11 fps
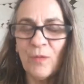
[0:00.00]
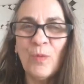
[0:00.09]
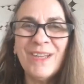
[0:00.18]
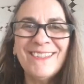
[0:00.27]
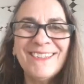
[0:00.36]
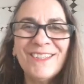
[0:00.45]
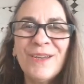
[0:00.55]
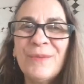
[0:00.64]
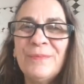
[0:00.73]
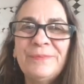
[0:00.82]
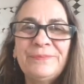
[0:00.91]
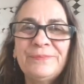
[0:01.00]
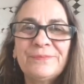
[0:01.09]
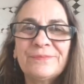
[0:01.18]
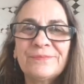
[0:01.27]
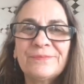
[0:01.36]
What's um,
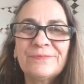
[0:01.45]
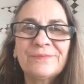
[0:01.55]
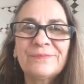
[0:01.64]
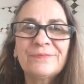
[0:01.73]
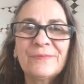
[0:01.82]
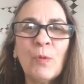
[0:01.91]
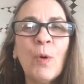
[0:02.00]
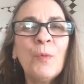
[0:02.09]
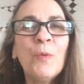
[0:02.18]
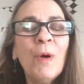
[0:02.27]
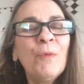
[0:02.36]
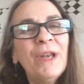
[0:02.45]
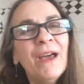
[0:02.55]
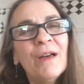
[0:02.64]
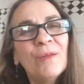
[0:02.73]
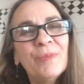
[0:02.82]
what would
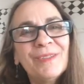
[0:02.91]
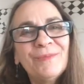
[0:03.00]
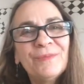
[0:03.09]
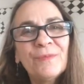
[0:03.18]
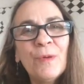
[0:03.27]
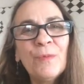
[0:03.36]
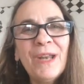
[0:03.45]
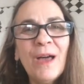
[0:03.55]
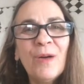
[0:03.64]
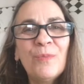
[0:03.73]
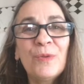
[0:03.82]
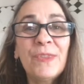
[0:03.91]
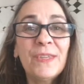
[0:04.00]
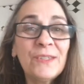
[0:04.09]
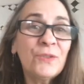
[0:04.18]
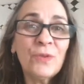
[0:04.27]
help? What would help with
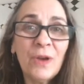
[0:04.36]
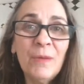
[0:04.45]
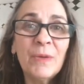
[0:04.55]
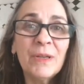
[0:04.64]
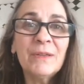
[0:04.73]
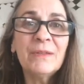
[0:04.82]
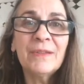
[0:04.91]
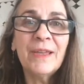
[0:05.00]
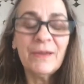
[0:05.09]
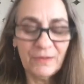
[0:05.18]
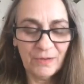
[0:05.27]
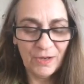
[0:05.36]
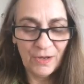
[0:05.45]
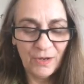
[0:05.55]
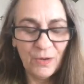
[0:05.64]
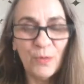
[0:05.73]
this trauma that
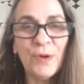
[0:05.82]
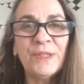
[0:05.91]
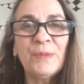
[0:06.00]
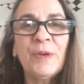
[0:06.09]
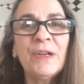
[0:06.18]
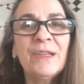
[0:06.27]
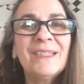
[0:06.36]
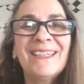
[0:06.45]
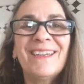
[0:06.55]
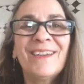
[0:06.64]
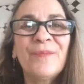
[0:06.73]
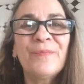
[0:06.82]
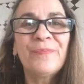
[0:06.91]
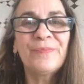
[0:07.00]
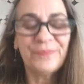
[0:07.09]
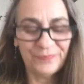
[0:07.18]
we're experiencing?
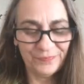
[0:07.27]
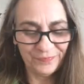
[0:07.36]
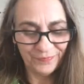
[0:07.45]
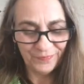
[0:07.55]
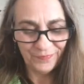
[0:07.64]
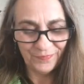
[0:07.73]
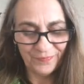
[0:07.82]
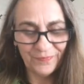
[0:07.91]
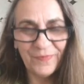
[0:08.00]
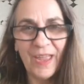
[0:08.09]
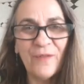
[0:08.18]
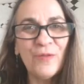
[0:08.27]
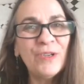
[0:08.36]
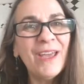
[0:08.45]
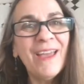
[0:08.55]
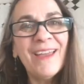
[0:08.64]

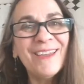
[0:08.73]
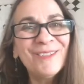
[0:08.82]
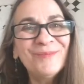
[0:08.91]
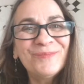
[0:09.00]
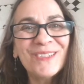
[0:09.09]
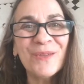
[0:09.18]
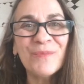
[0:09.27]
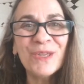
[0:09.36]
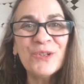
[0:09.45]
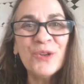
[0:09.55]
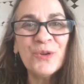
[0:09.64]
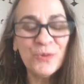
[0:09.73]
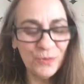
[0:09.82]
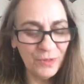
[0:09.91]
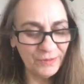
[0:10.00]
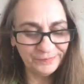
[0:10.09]
Every day, something
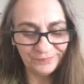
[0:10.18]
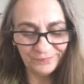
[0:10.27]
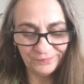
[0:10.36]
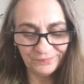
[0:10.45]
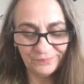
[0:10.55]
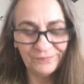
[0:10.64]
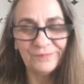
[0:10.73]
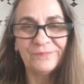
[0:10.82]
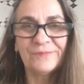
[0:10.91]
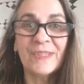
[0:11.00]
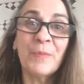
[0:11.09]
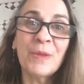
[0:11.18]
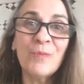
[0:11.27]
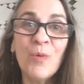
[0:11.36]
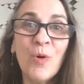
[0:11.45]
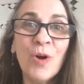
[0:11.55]
new,
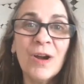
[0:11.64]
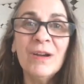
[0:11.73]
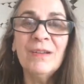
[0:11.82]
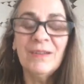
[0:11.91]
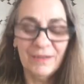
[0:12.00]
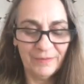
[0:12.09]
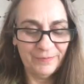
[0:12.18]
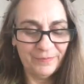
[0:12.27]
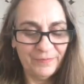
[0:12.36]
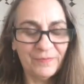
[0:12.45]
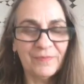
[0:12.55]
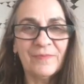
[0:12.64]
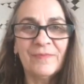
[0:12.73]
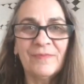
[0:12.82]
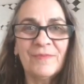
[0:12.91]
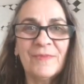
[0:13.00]
something more,
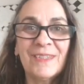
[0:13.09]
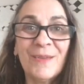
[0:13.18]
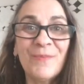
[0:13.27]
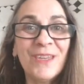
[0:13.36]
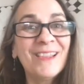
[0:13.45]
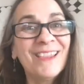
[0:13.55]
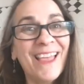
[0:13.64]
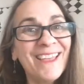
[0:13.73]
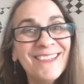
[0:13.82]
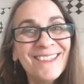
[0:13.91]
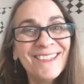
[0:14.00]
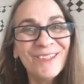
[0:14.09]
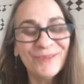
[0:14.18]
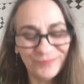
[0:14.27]
something less.